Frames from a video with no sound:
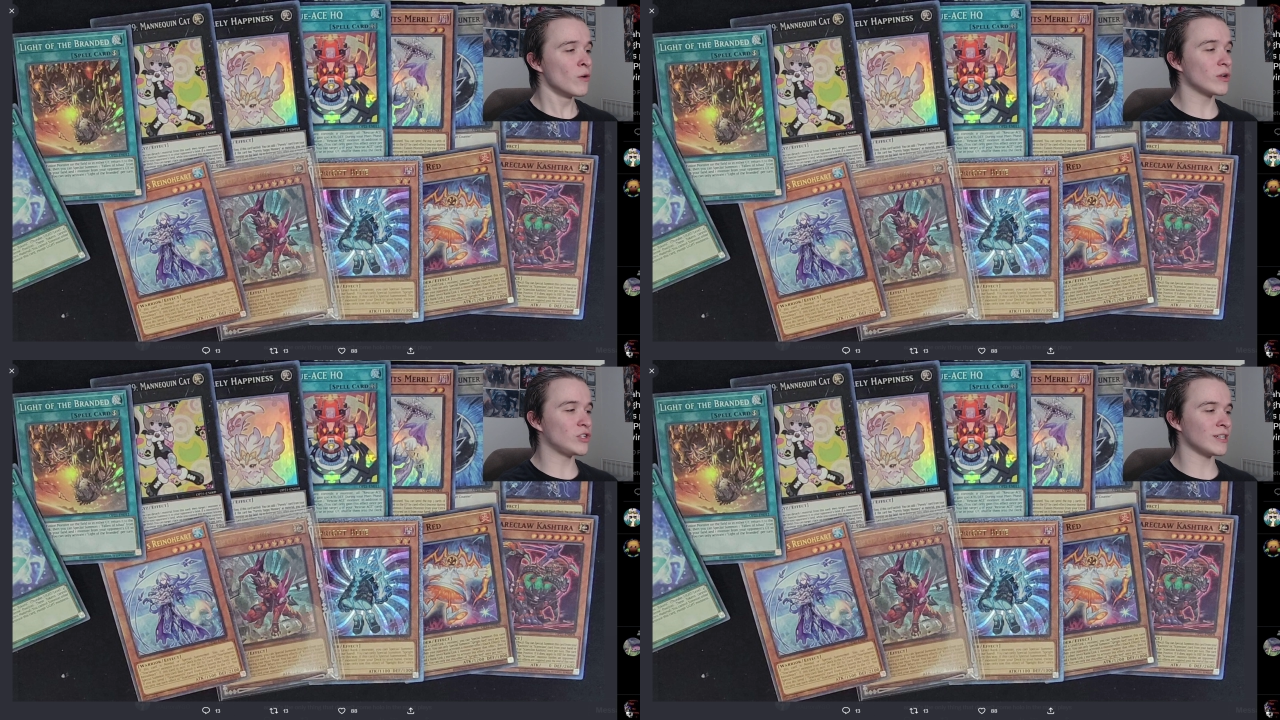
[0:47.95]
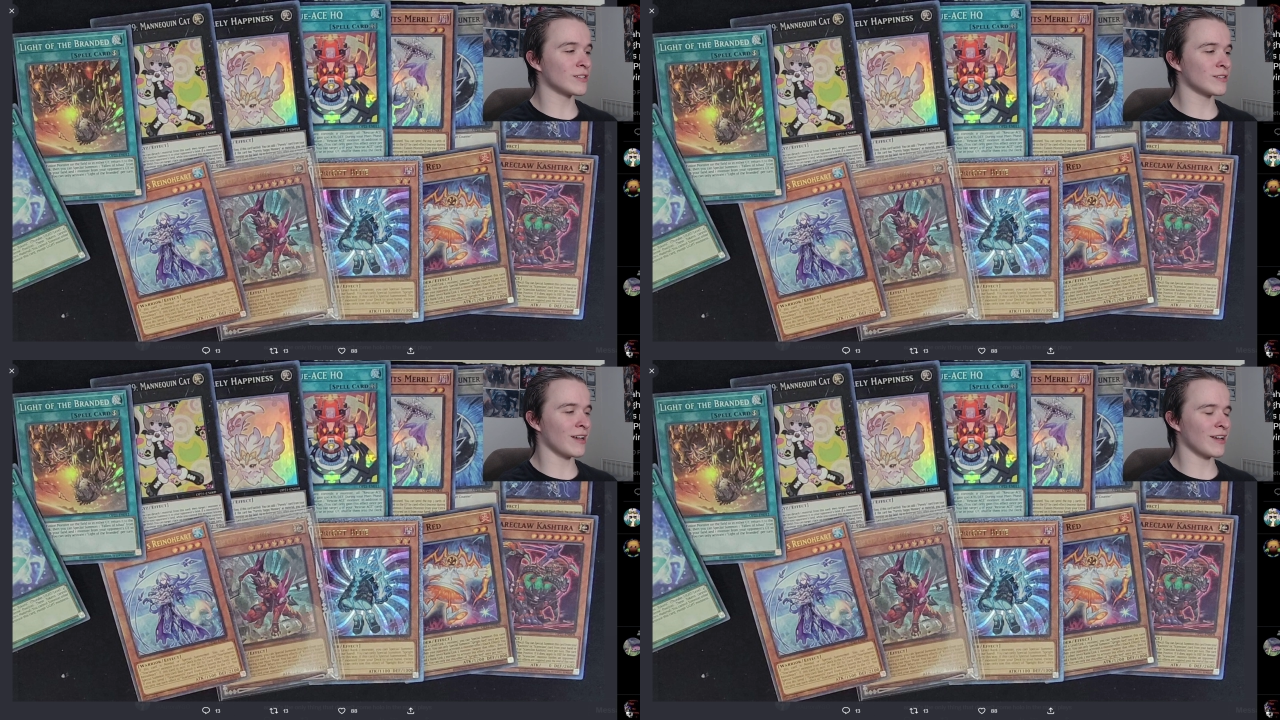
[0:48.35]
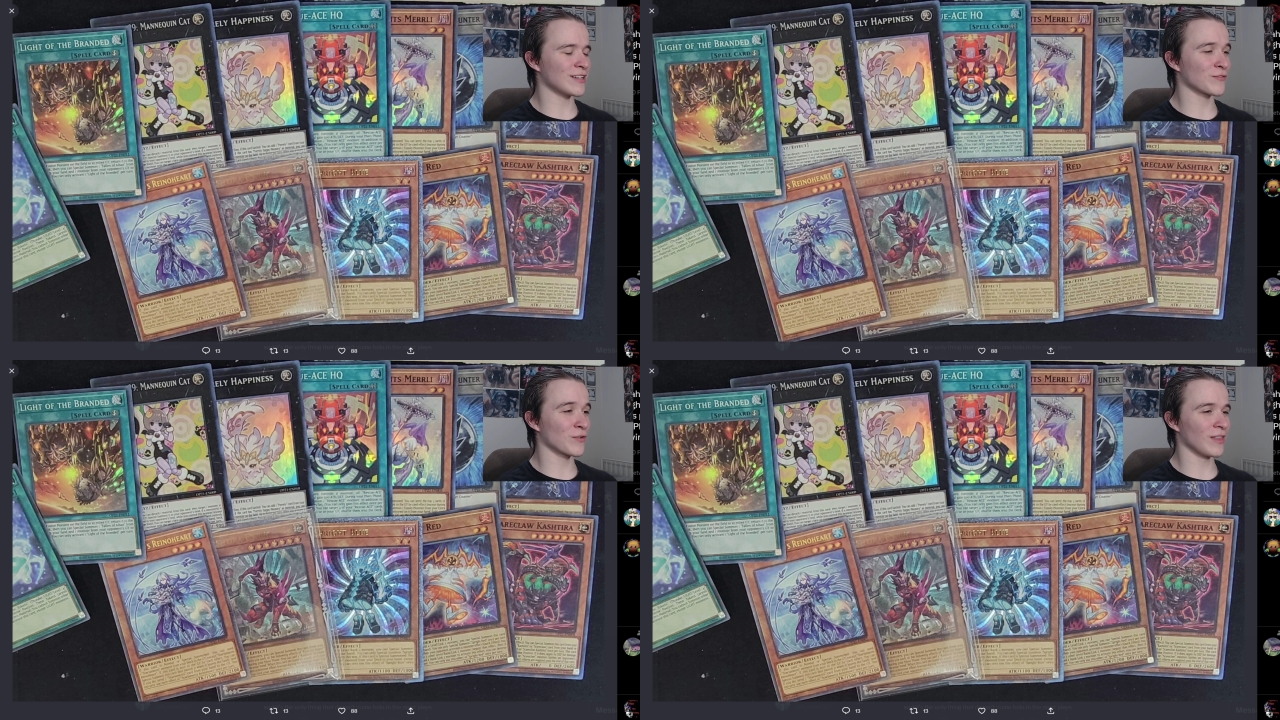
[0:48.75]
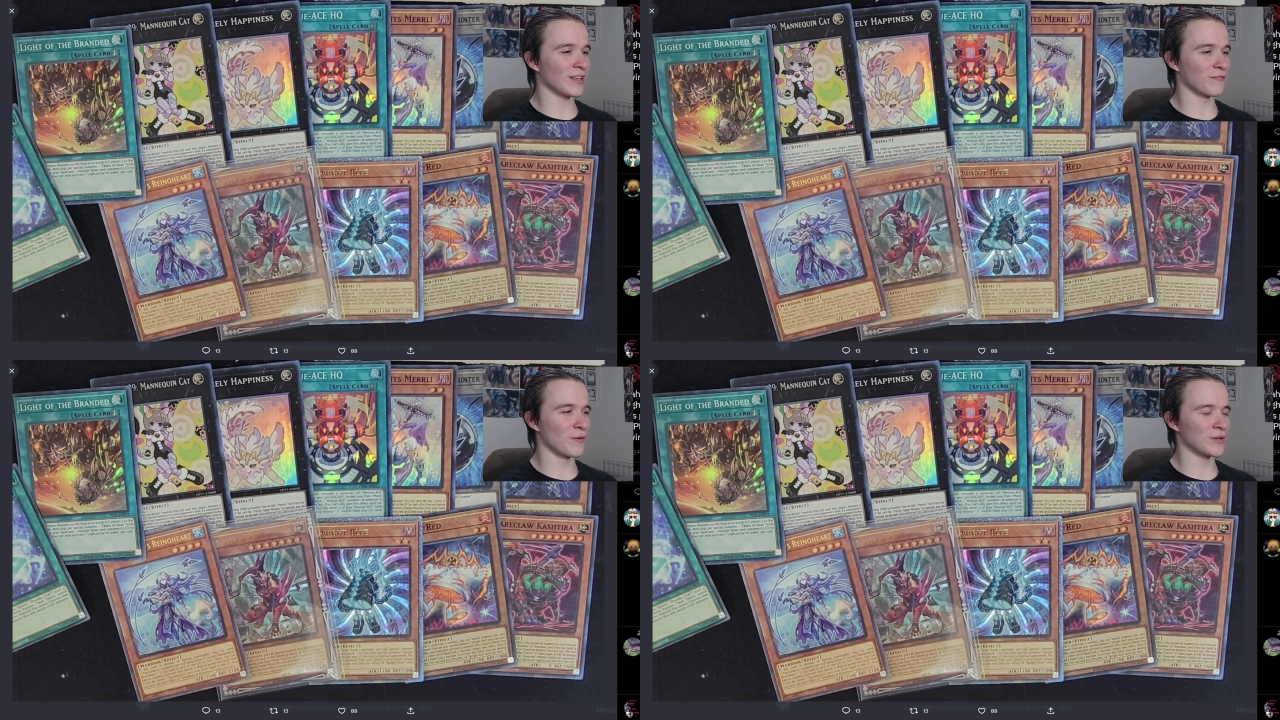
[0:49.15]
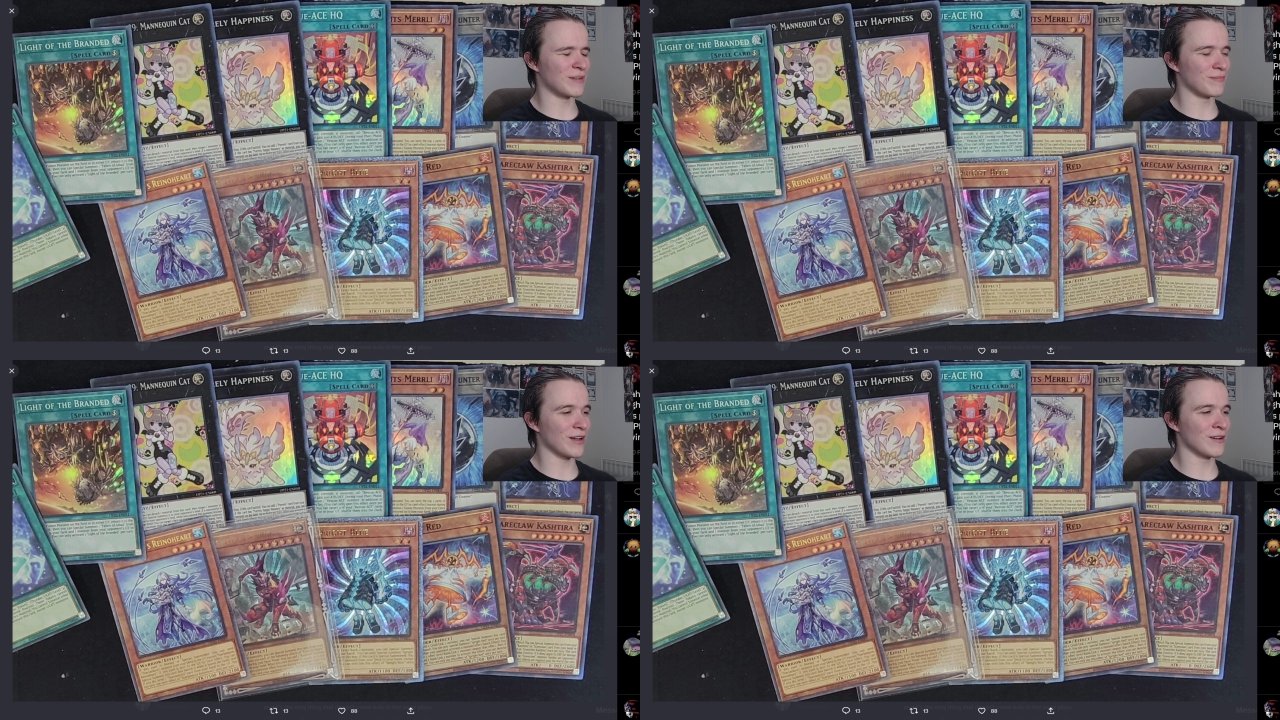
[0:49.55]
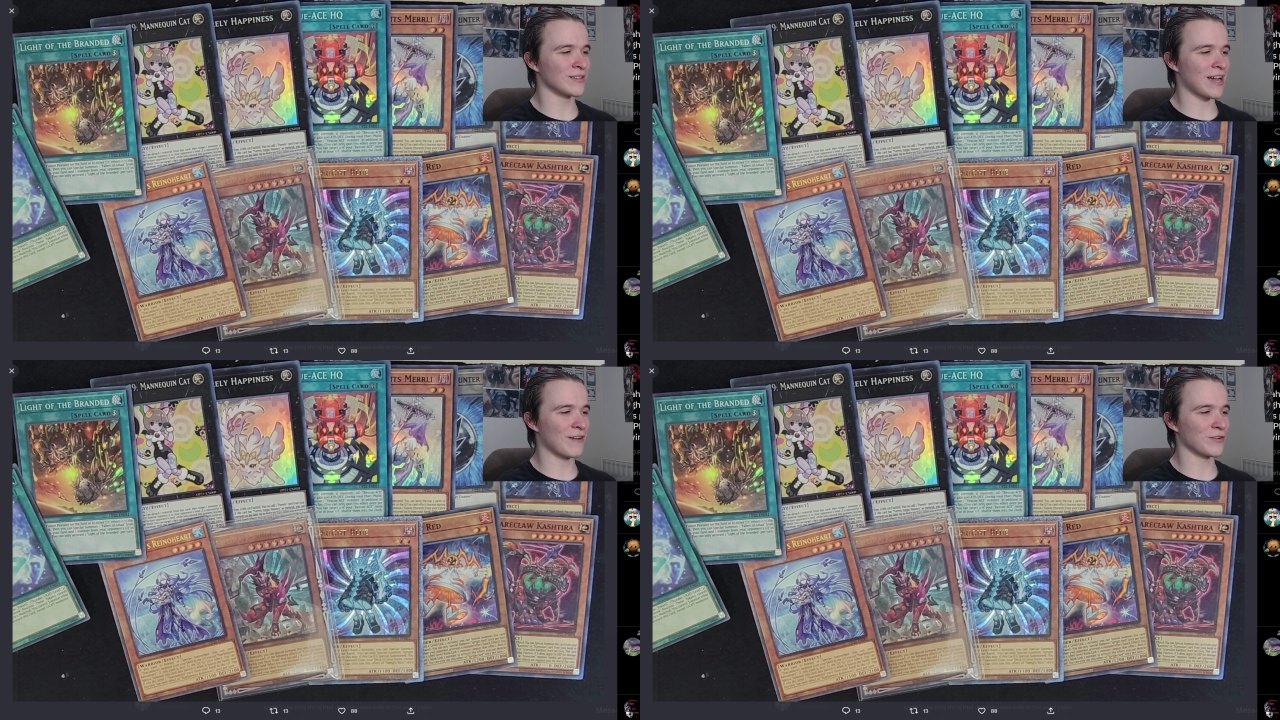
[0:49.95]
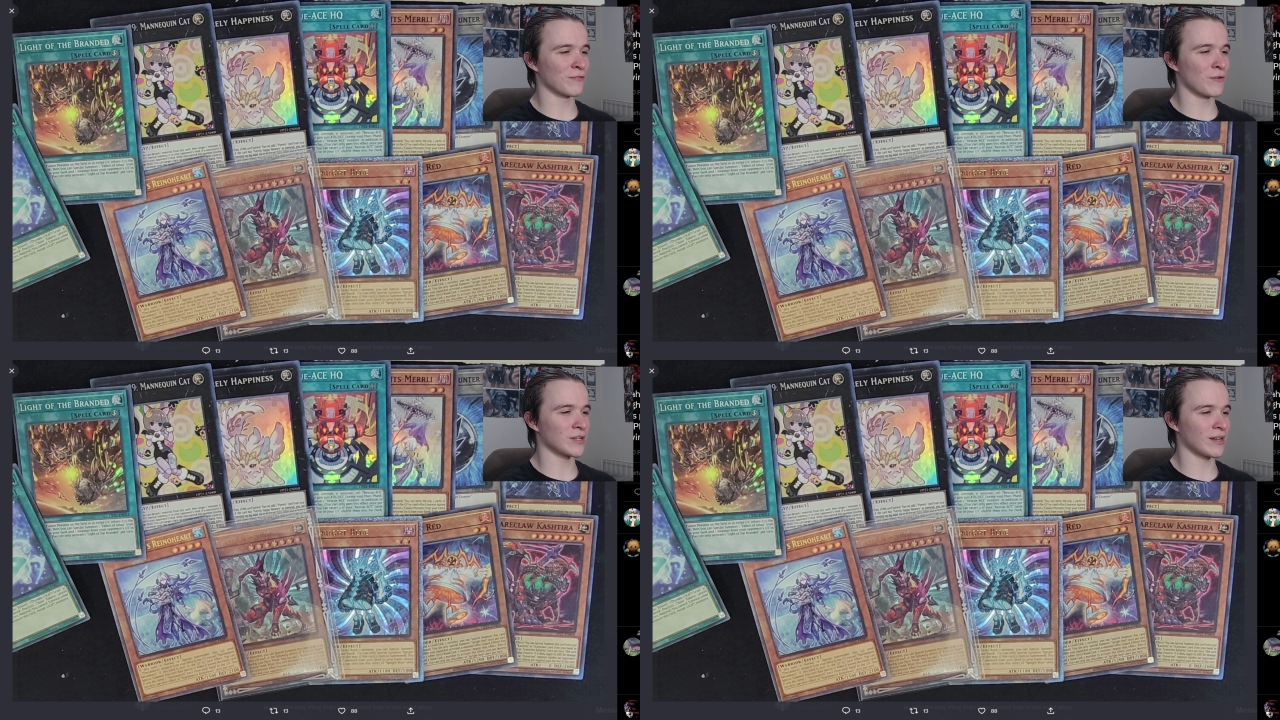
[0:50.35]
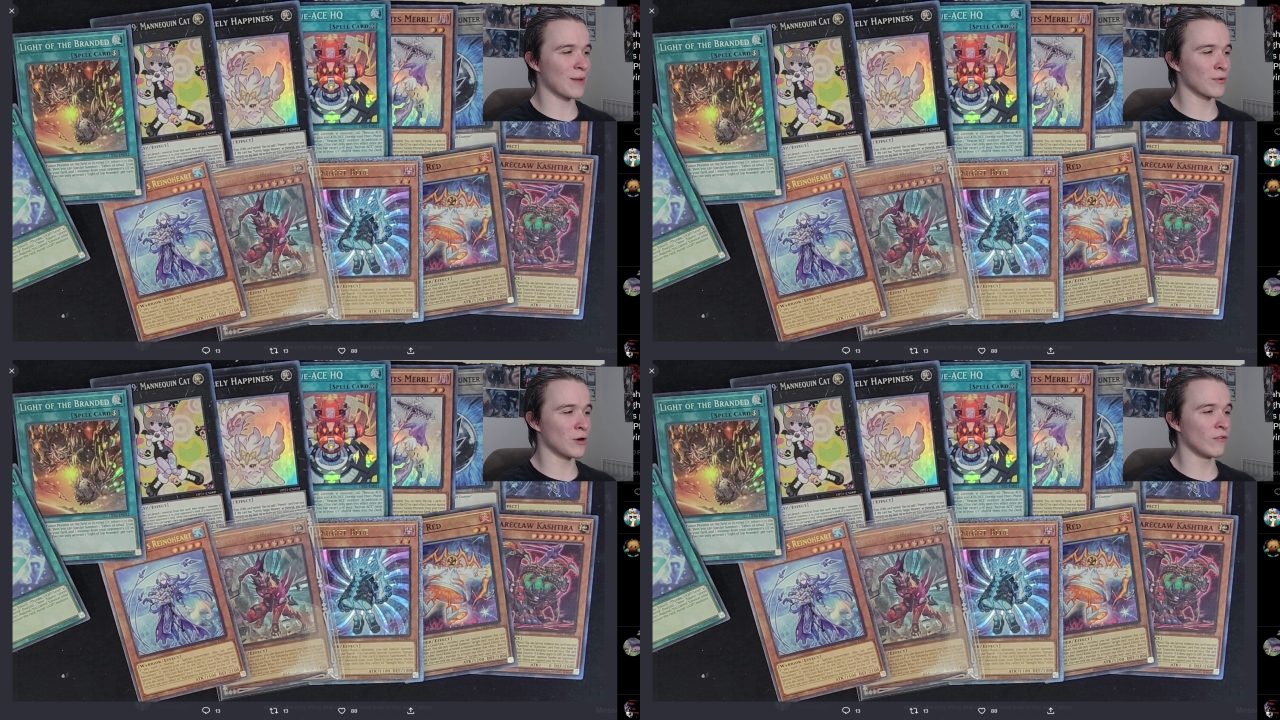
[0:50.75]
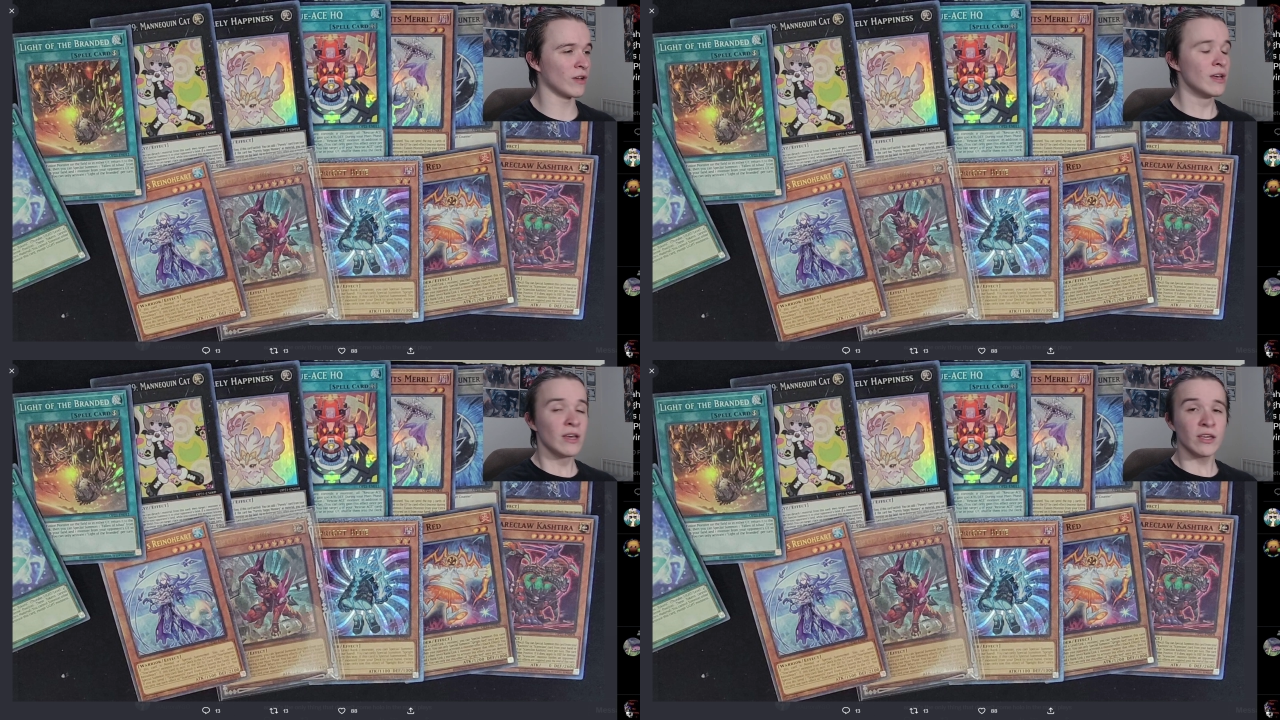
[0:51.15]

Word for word: which is, I guess, for like the Photon players after Photon Hypernova.